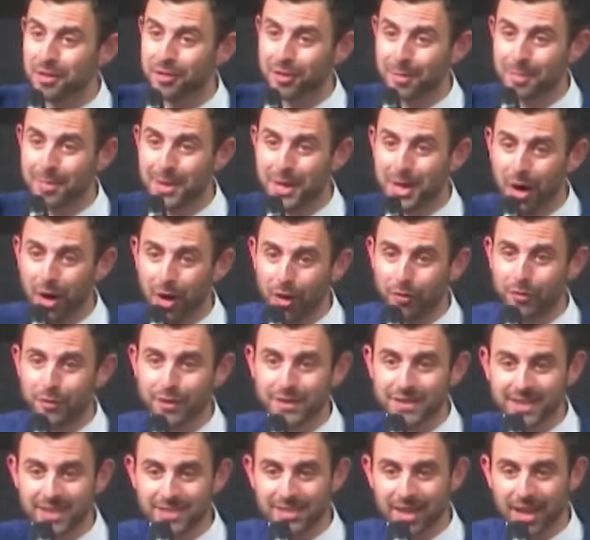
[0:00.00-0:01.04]
from the
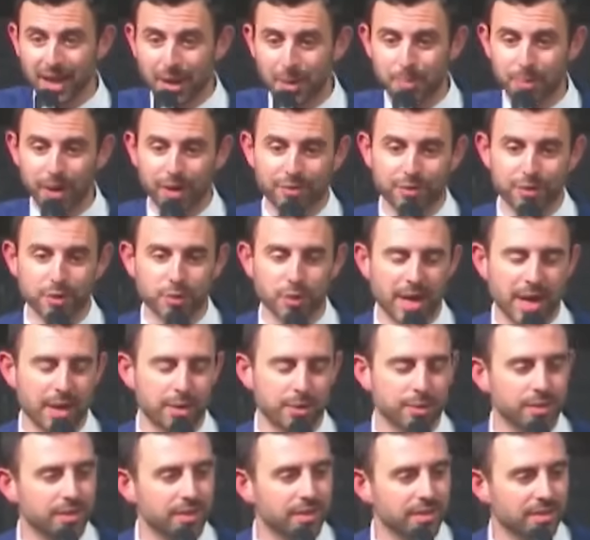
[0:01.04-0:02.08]
offices above
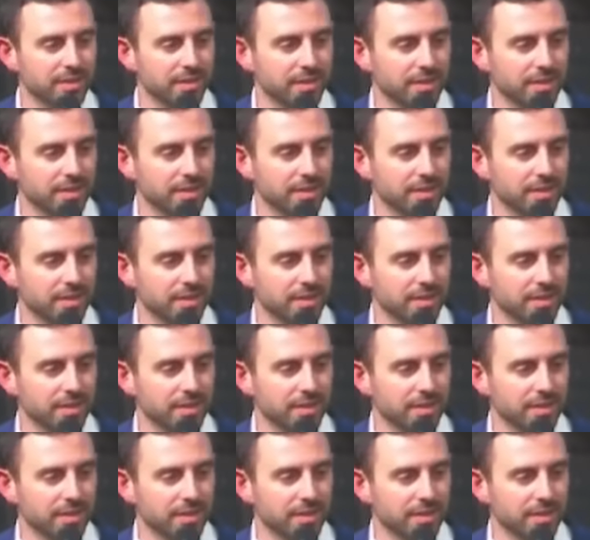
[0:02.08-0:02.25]
ground.